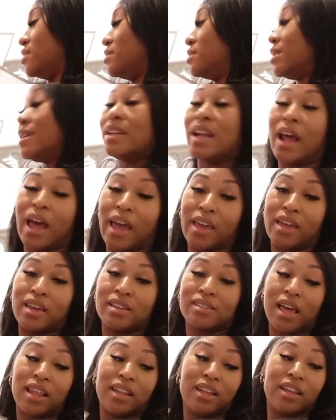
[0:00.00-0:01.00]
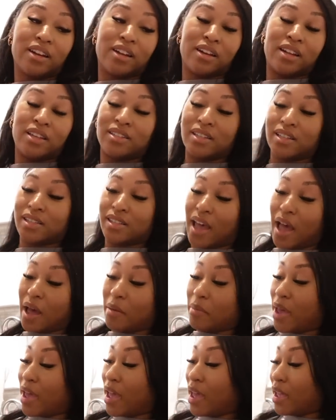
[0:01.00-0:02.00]
tonight because I literally just
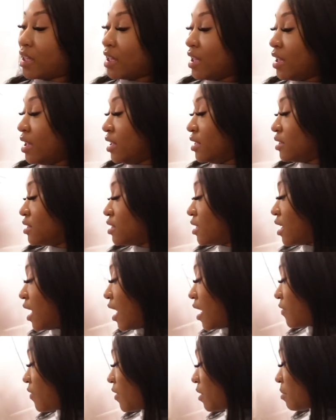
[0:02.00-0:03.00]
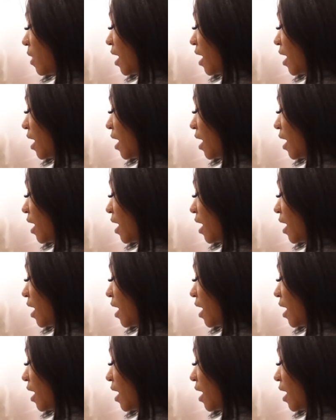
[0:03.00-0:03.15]
got back today from